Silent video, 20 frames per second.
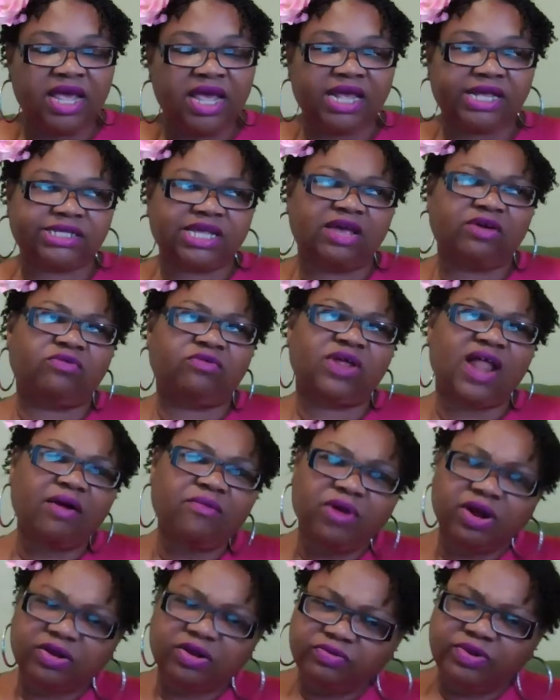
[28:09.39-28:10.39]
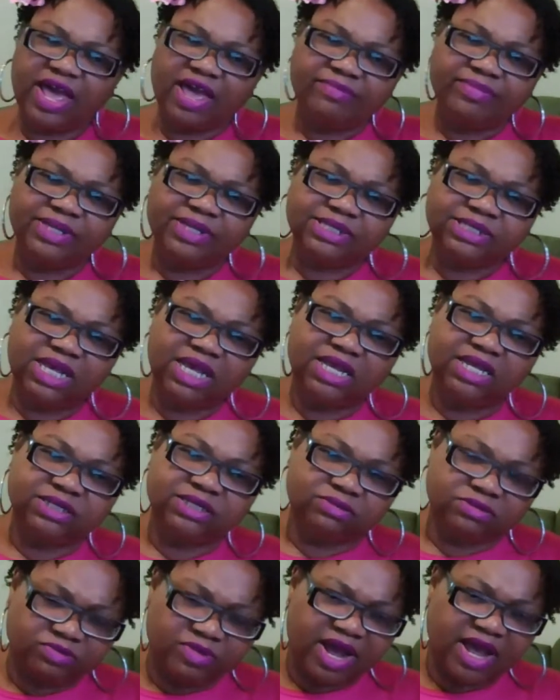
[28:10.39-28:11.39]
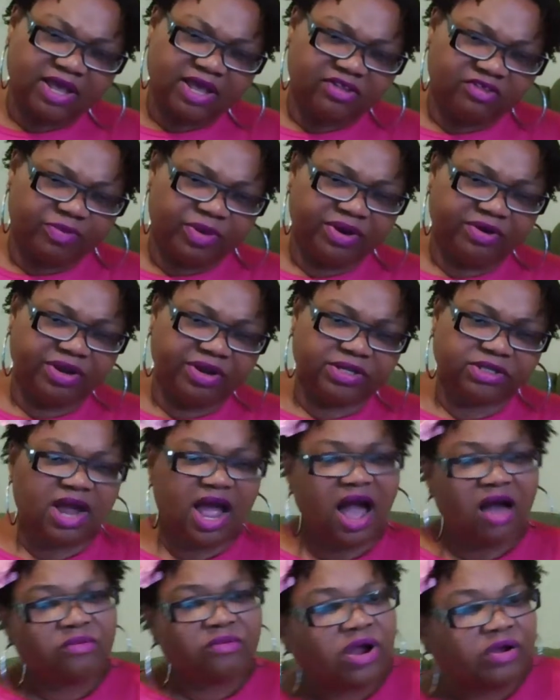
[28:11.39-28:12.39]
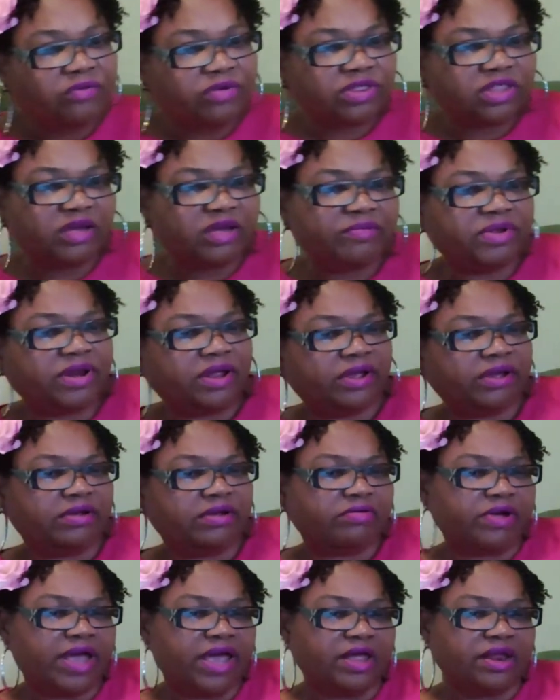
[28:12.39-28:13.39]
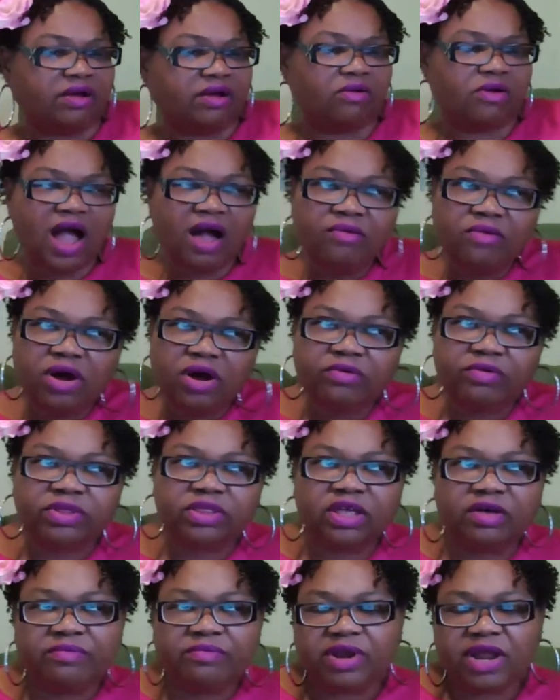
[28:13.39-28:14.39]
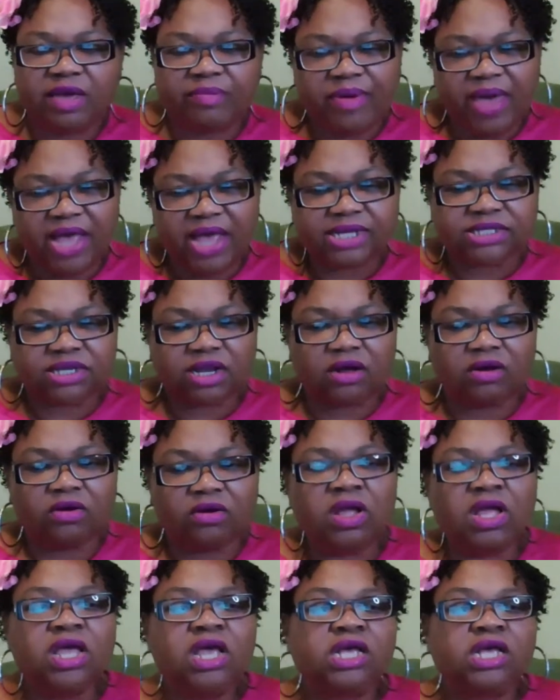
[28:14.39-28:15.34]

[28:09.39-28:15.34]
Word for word: and say, Well, I worked with ABC, this was my experience, or I work with them and they're great, or I work with them and they pay slow.